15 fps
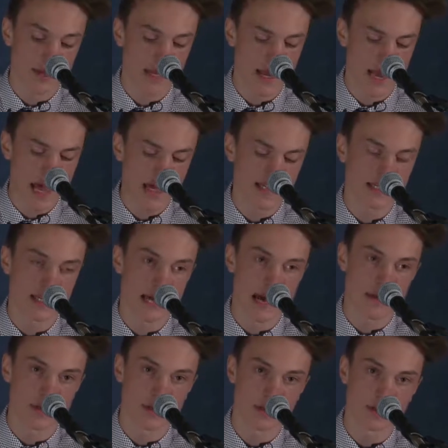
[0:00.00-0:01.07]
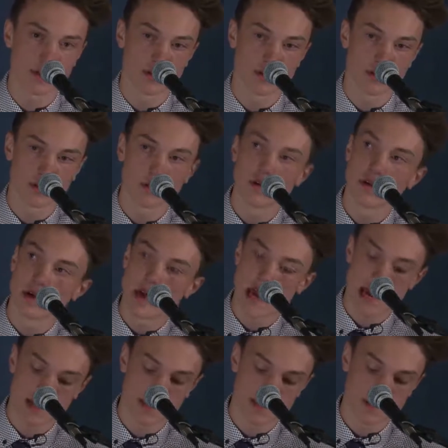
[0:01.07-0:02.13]
that hasn't happened
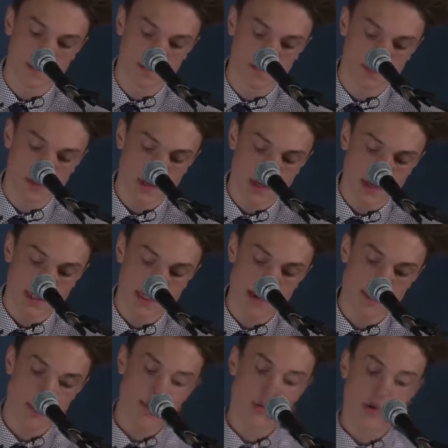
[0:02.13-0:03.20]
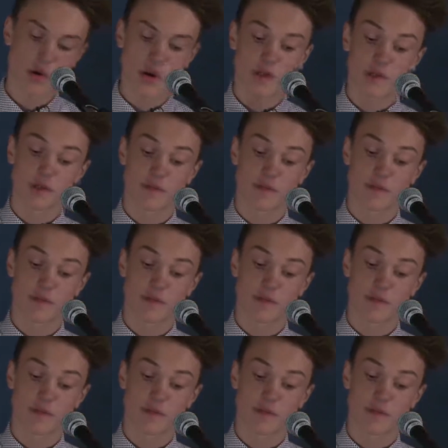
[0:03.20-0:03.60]
has. Example, pointing